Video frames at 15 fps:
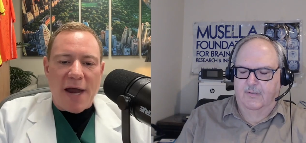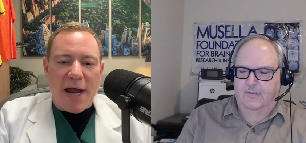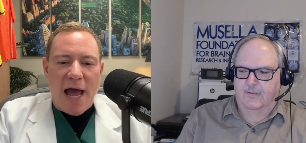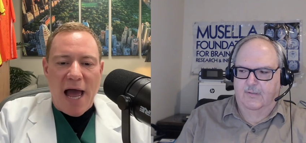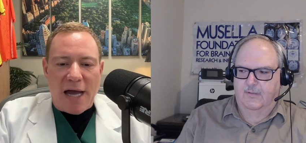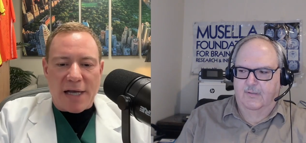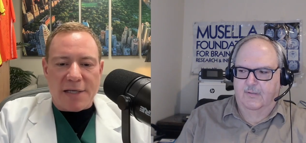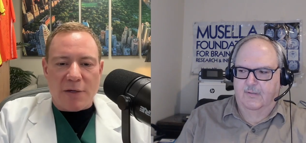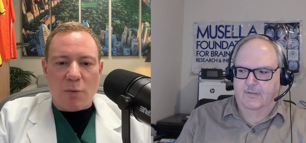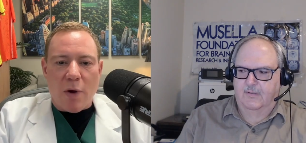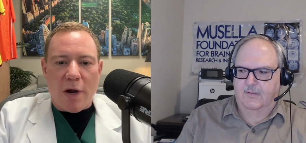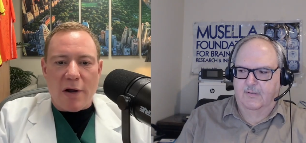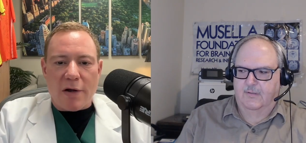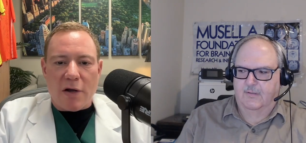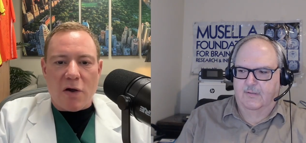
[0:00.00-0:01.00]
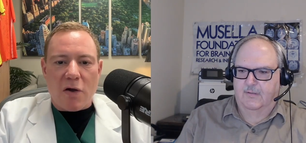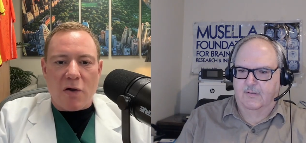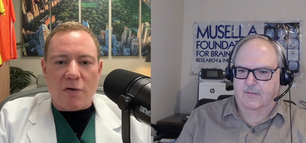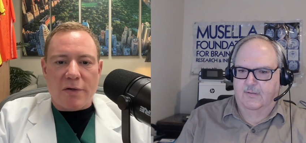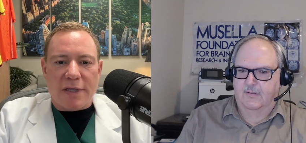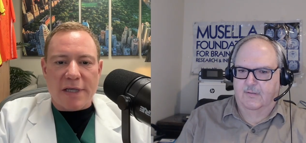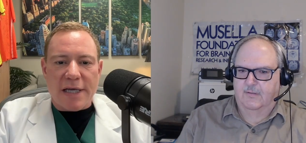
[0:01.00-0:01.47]
Speaker 1: act and where it
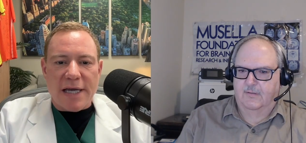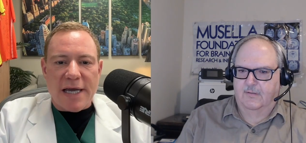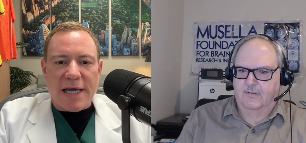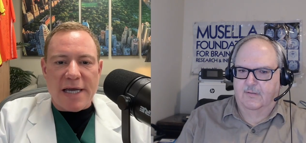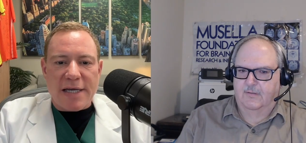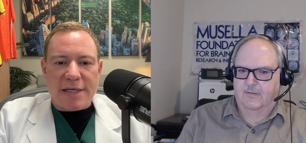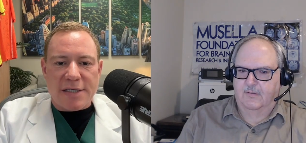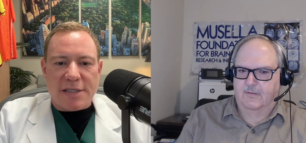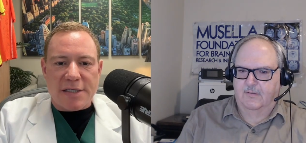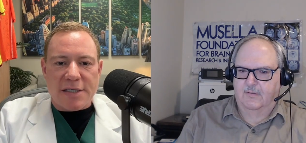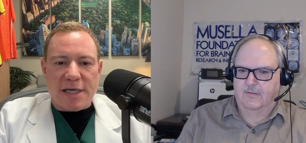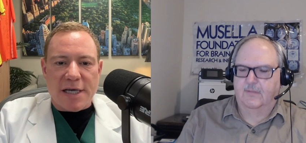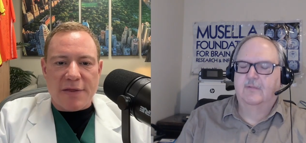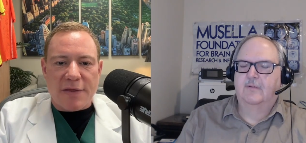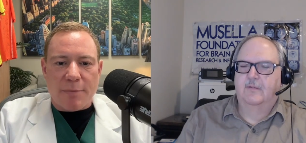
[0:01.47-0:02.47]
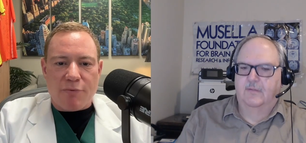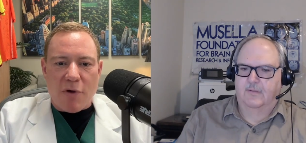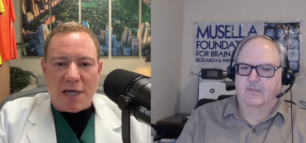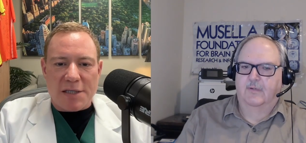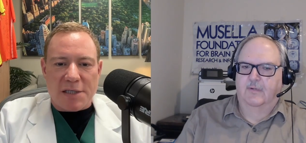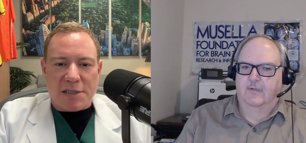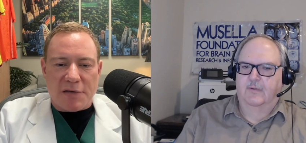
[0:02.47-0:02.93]
currently is in the
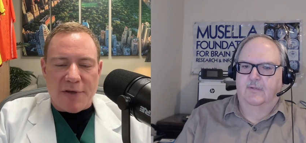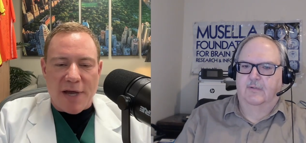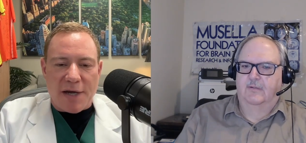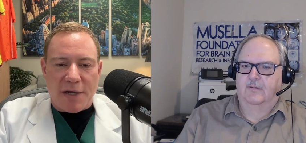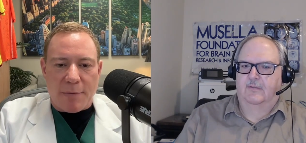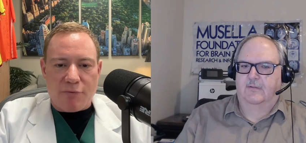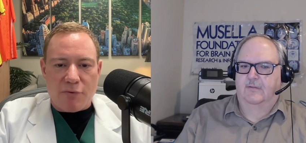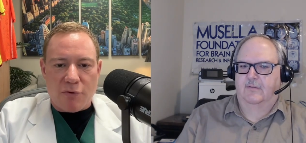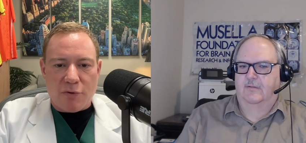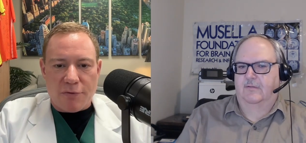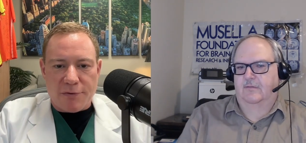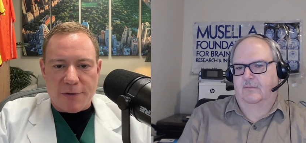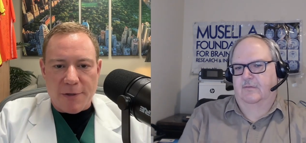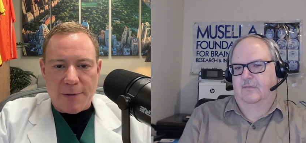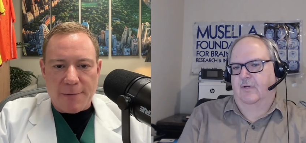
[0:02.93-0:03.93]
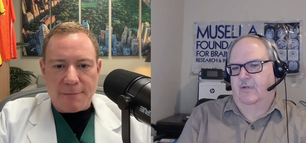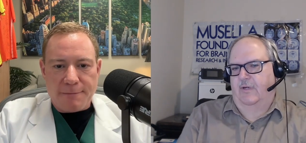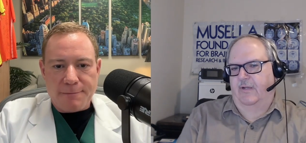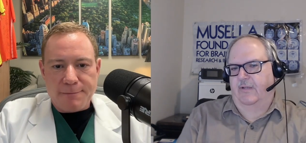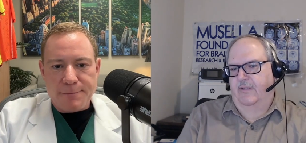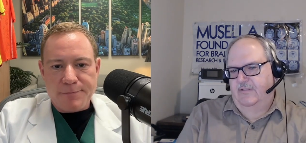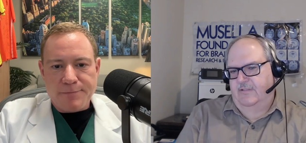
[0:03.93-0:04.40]
process of getting approved.
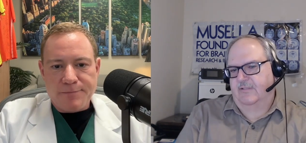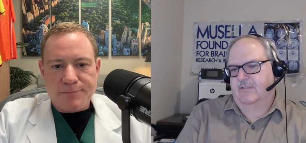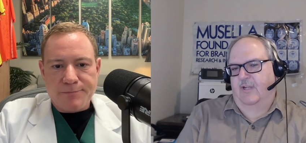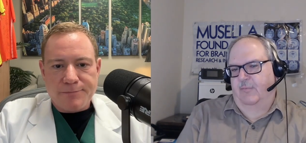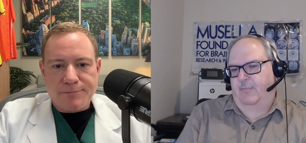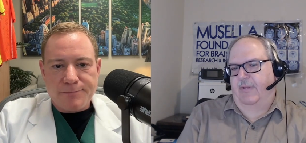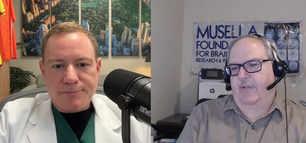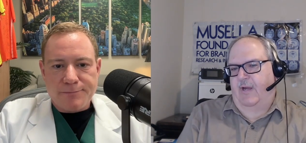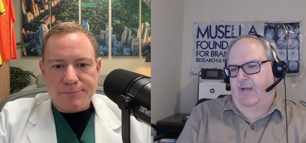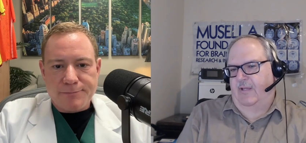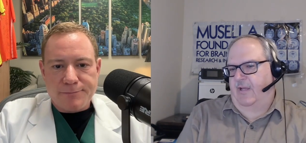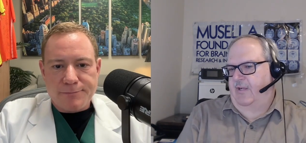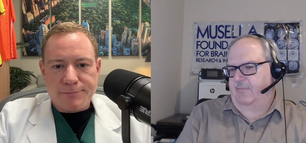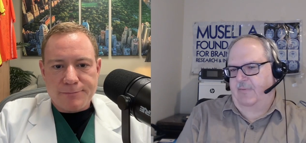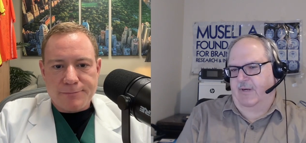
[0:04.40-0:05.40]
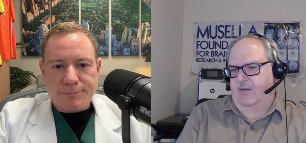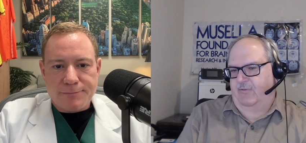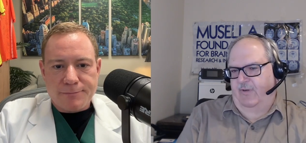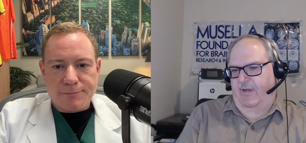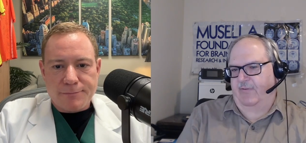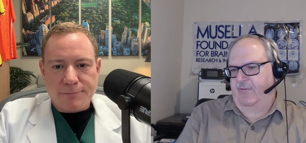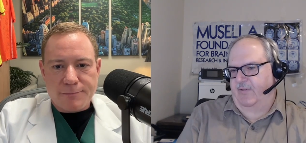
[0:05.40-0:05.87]
Okay. This is
Speaker 2: going to be the highlight of my
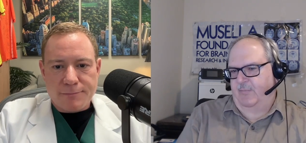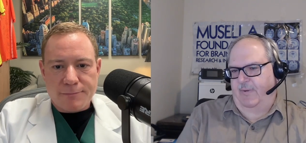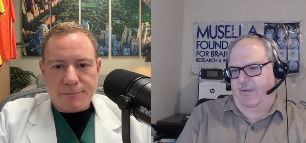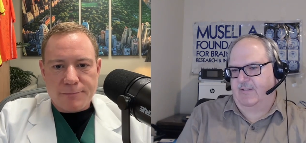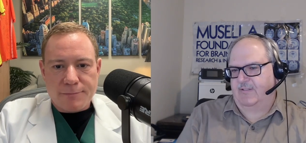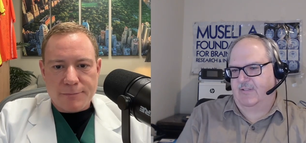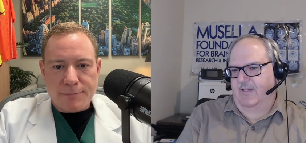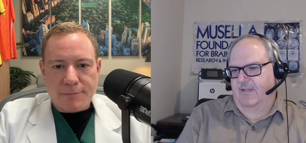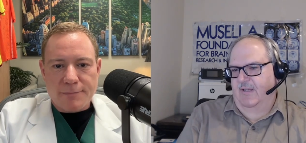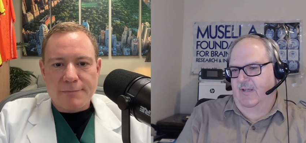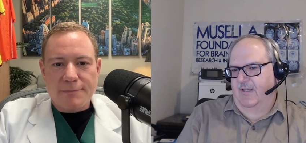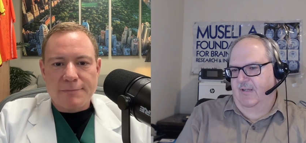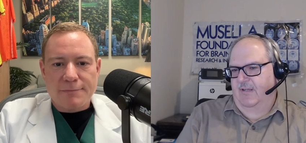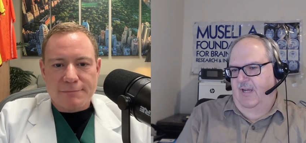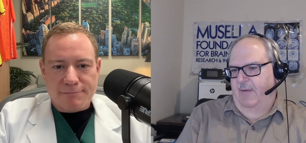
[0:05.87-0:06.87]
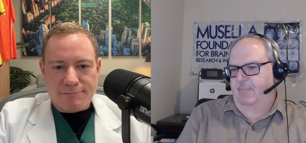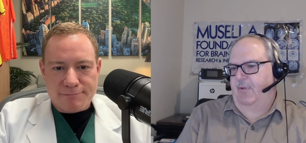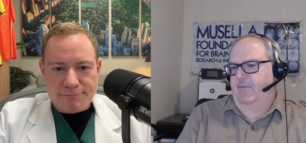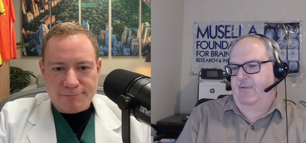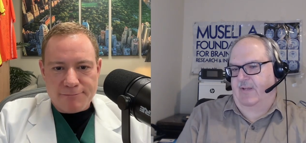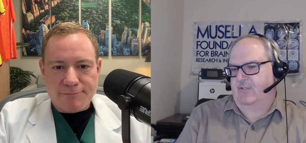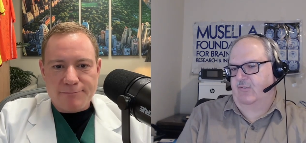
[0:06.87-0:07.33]
career if it's passed. I
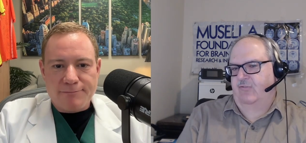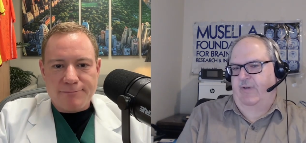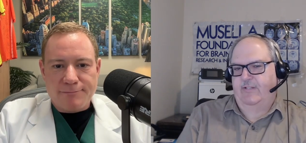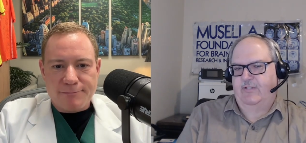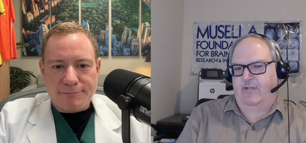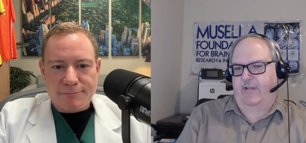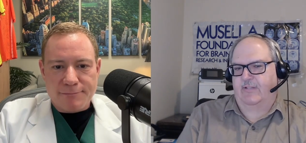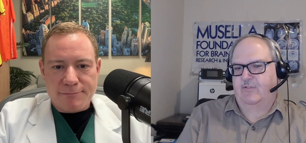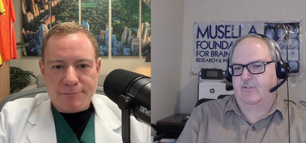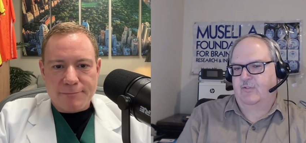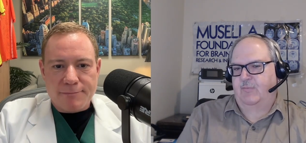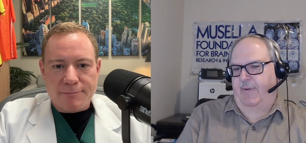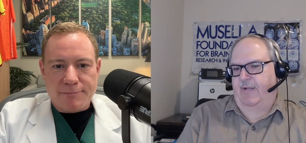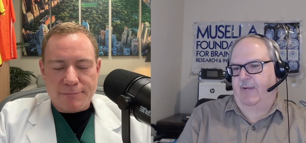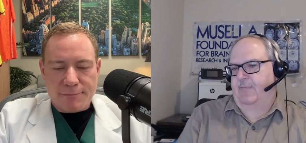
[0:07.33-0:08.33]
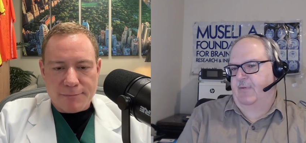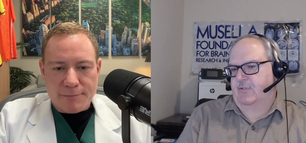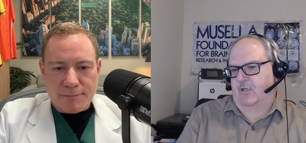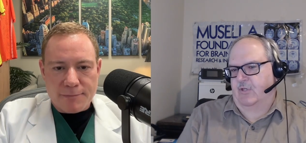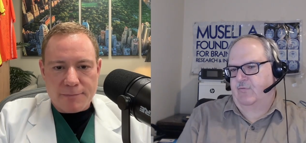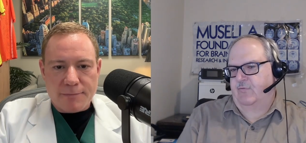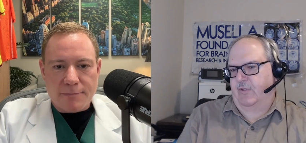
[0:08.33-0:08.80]
believe it has a great chance of speeding up
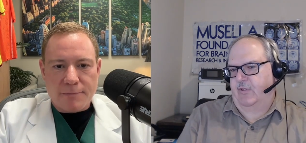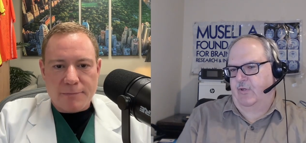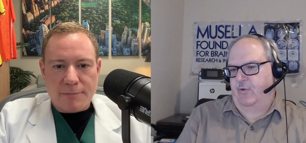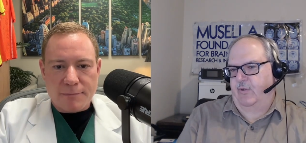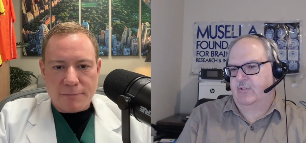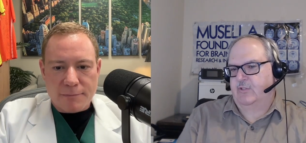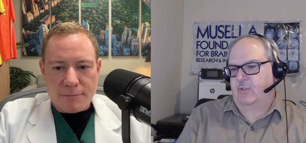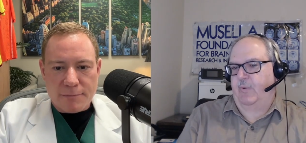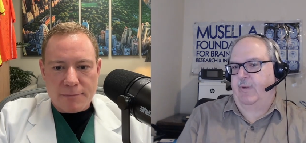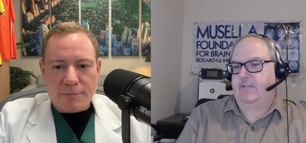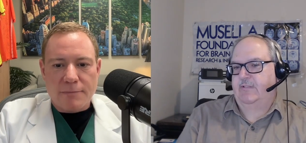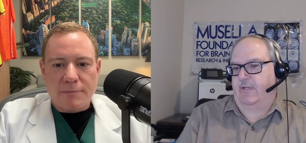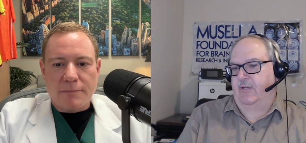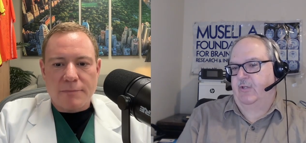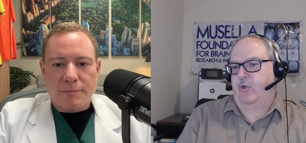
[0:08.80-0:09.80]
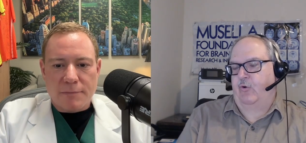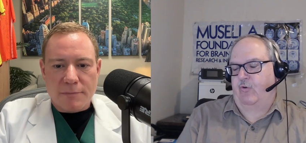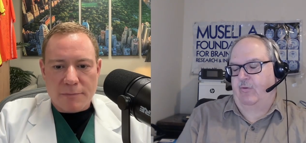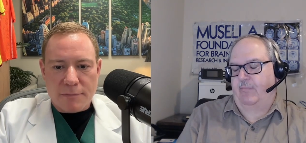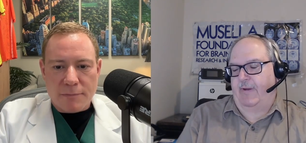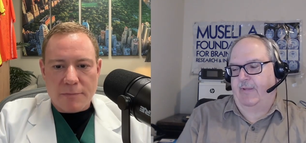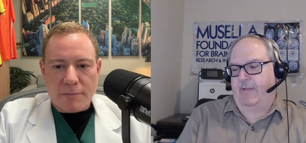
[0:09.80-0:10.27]
the search for the cure so we see a cure in my